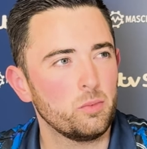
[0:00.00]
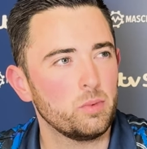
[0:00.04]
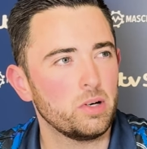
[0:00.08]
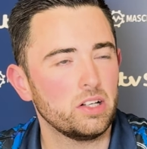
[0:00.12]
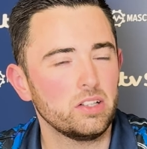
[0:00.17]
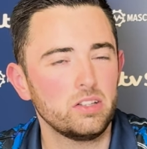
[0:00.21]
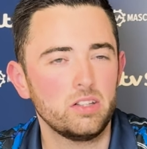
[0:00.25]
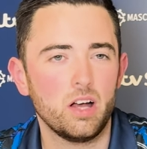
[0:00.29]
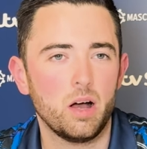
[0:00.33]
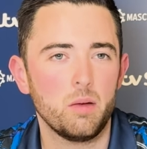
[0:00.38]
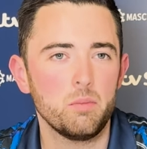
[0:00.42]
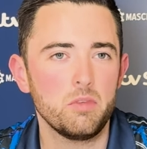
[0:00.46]

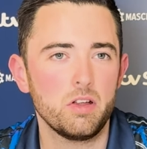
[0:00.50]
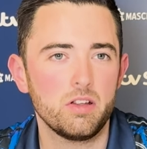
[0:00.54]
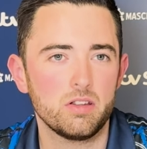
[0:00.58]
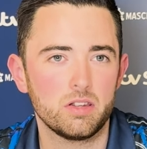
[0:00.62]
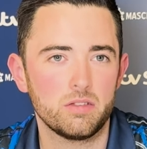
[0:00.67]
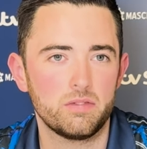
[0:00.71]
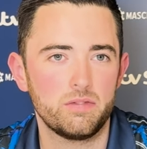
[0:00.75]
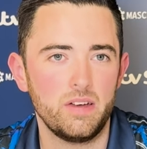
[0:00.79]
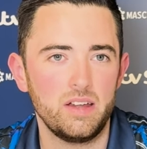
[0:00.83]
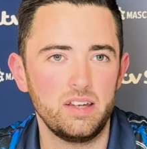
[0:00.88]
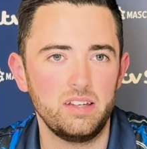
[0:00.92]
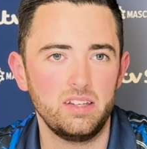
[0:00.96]
but I'm not
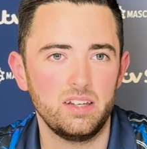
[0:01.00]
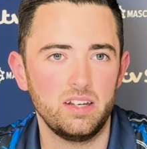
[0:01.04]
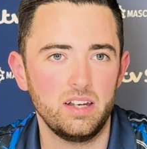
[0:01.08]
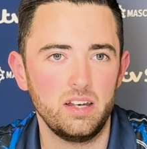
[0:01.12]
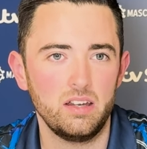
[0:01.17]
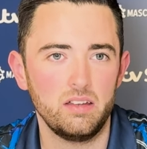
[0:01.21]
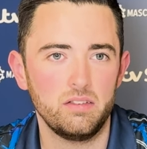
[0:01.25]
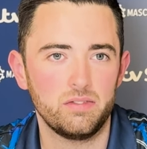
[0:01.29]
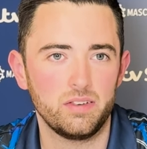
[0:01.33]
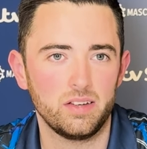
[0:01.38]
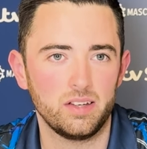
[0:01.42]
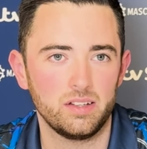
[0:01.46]
defending
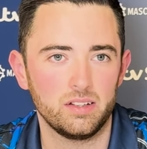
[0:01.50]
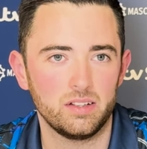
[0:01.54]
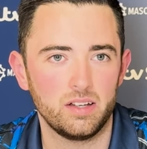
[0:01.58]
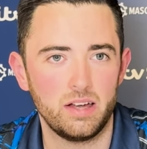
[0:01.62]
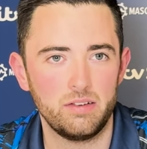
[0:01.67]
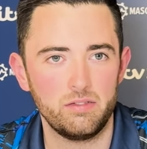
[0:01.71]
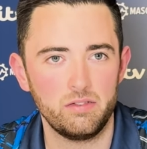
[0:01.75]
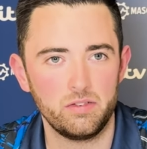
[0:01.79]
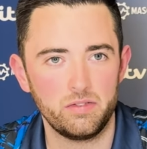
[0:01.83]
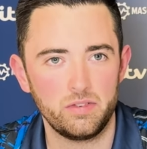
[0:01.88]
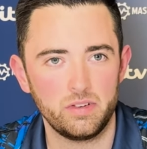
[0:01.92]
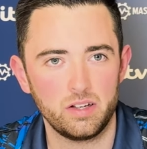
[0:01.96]
anything.
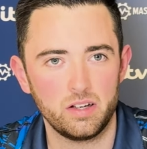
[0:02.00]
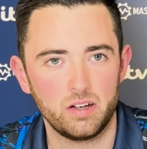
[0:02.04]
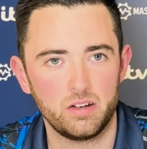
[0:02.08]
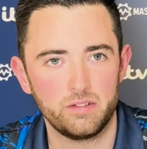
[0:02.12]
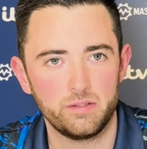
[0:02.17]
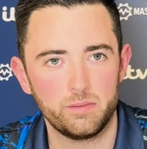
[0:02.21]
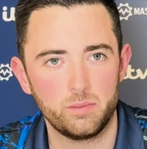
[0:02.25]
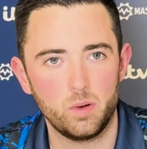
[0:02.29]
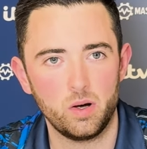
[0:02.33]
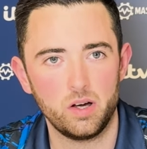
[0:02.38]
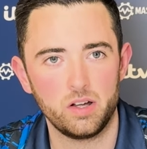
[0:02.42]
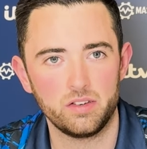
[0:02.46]
Everything
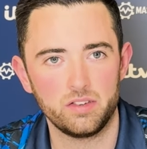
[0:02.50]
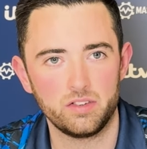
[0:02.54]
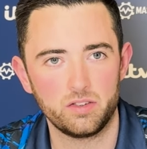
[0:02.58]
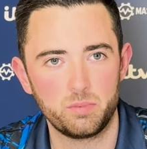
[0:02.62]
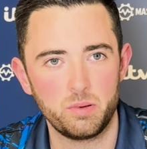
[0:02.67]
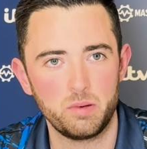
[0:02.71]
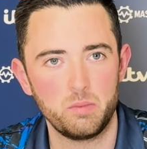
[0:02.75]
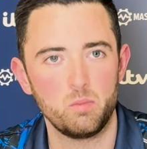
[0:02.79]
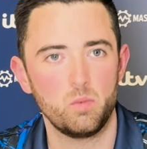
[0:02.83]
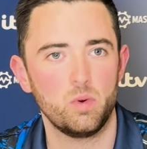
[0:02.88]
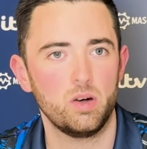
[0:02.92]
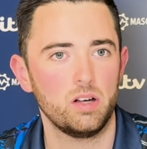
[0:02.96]
I've won has
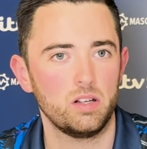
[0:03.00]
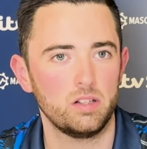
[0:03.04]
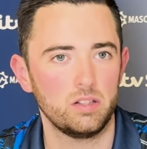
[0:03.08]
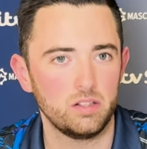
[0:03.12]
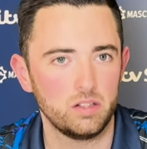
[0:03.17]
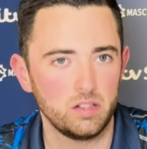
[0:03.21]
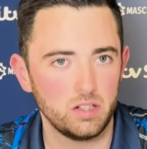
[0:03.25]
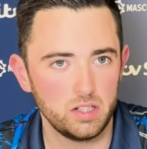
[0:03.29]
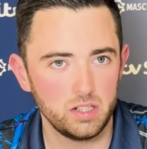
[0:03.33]
been won.